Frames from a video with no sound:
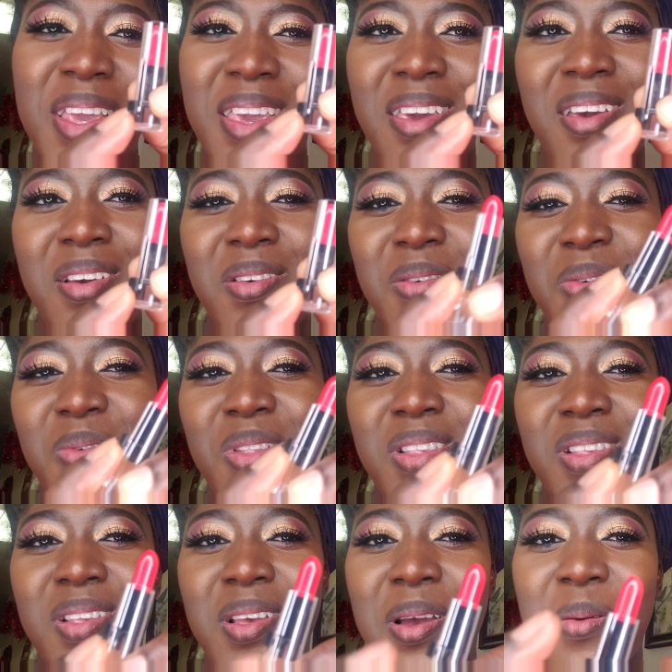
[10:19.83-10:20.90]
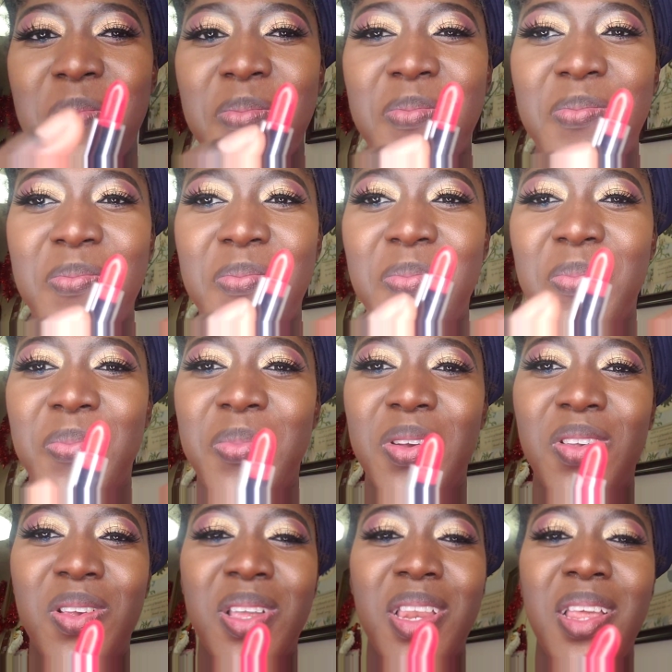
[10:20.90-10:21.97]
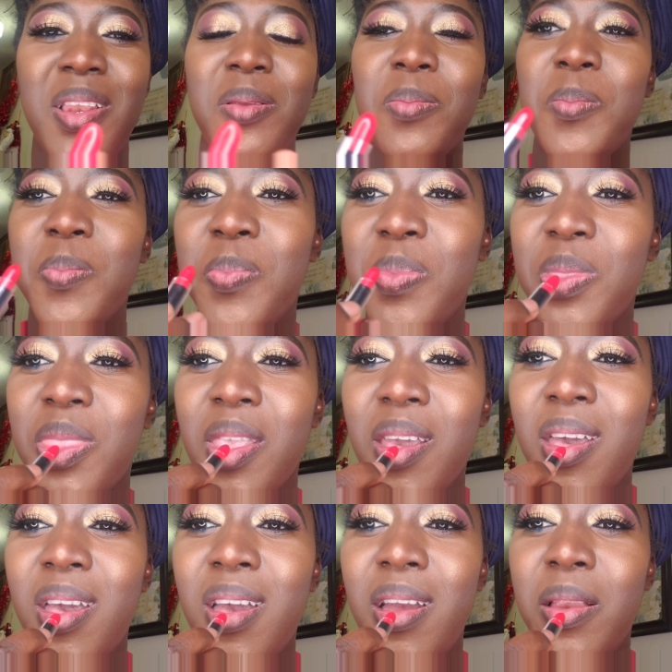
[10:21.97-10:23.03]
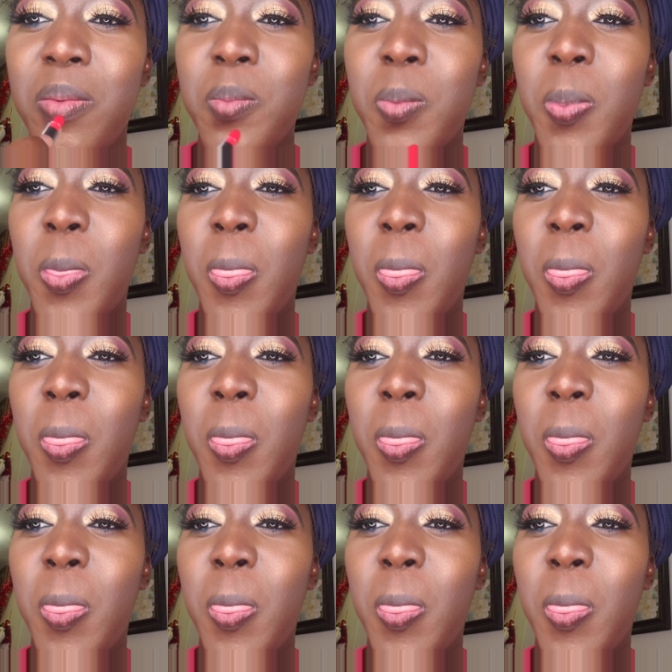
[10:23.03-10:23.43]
cute. I'm pushing it and